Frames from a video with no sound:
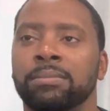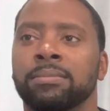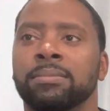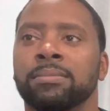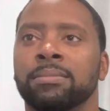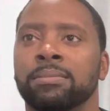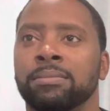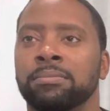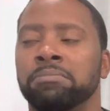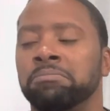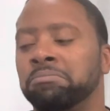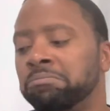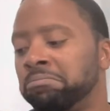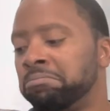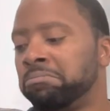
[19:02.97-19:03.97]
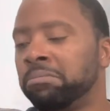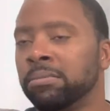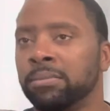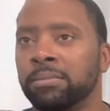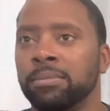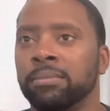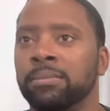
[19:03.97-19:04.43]

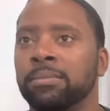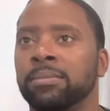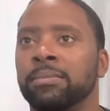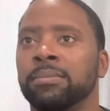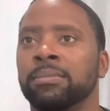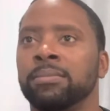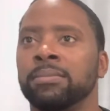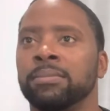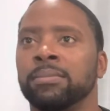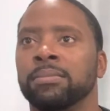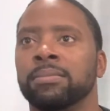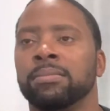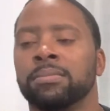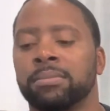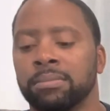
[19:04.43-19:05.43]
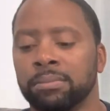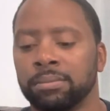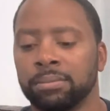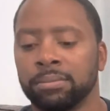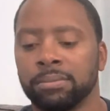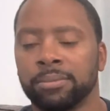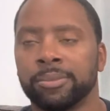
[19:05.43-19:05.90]

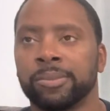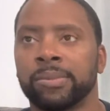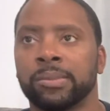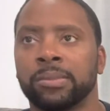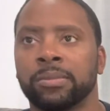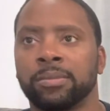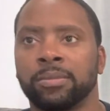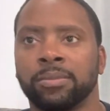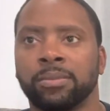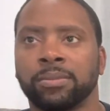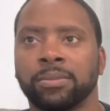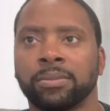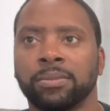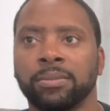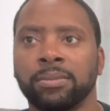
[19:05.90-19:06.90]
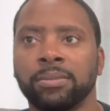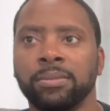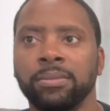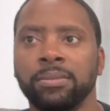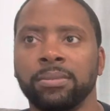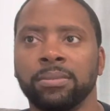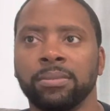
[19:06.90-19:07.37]

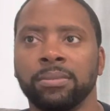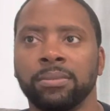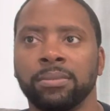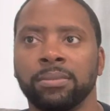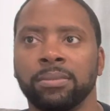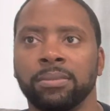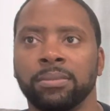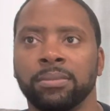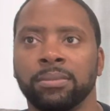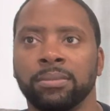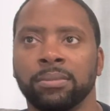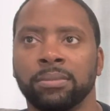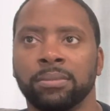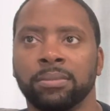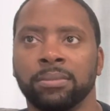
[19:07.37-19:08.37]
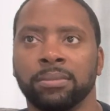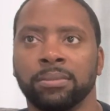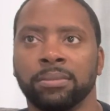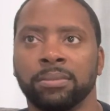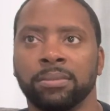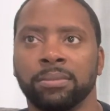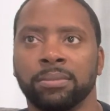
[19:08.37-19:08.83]

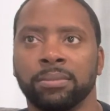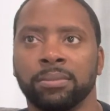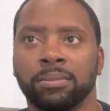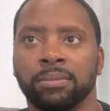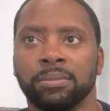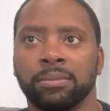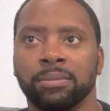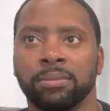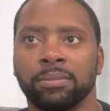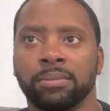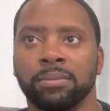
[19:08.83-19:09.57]
(not speaking)